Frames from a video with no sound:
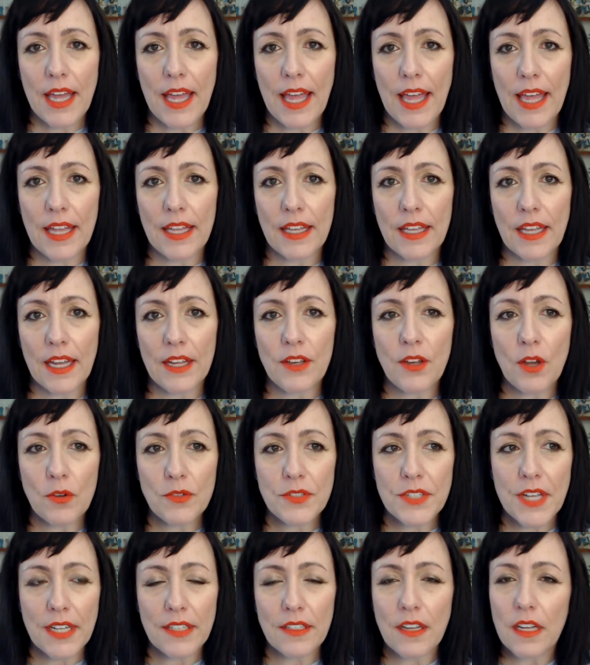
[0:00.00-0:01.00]
And I know
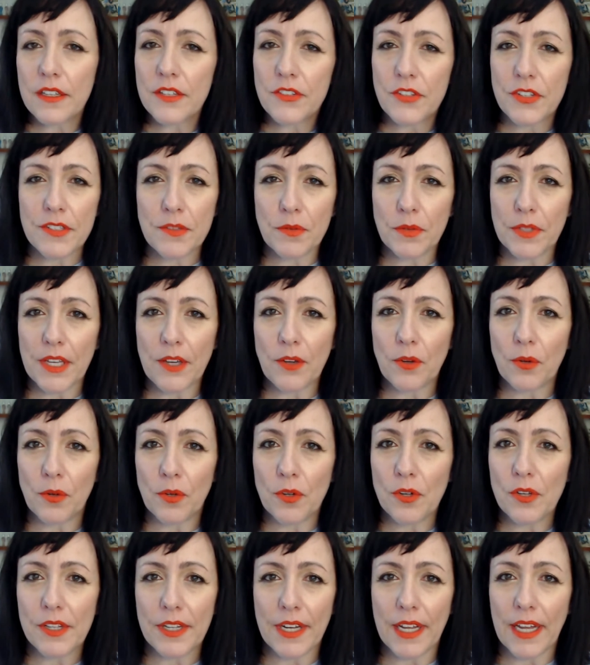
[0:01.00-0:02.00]
technology is really
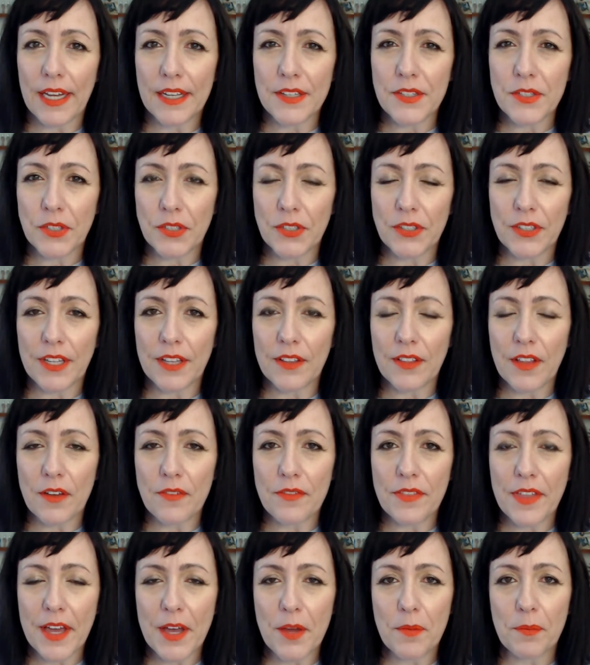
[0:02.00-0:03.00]
cool, and I certainly
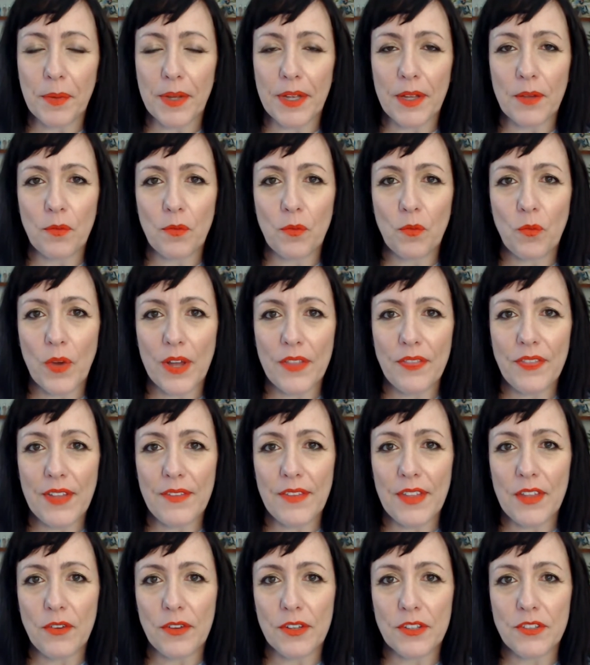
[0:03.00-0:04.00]
love that. But one thing
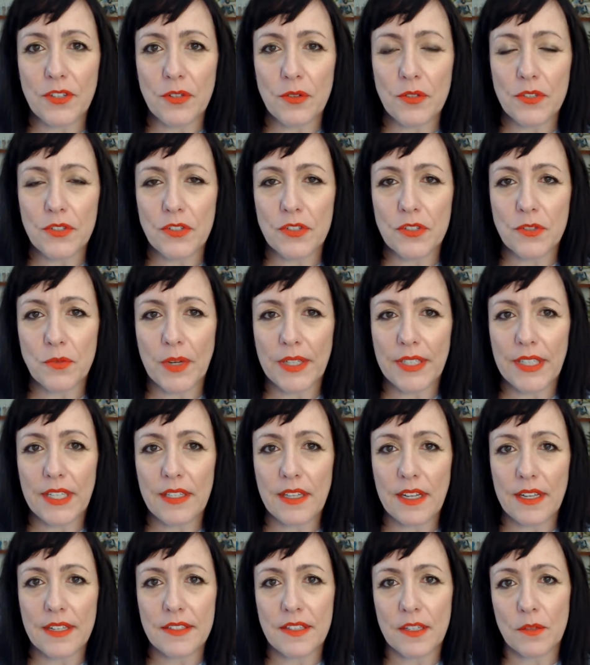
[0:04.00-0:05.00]
that you could do is just
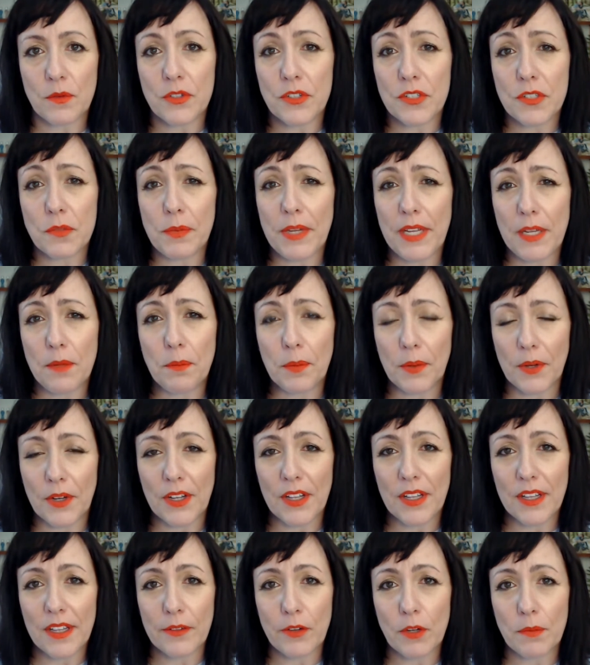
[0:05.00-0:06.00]
recognize that we're just
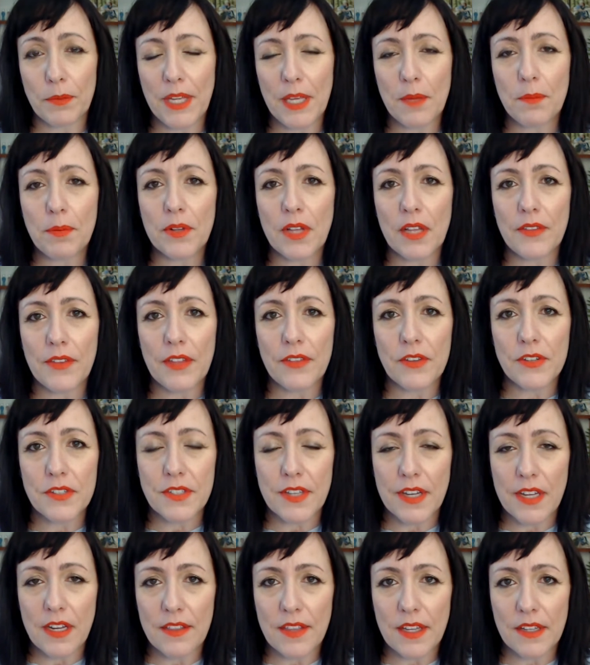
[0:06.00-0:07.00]
people, that we're people on the other
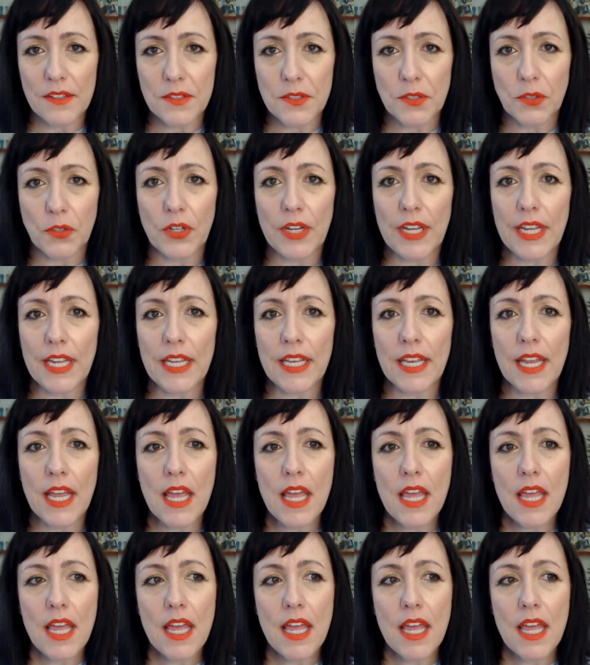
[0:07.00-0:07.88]
side of that screen.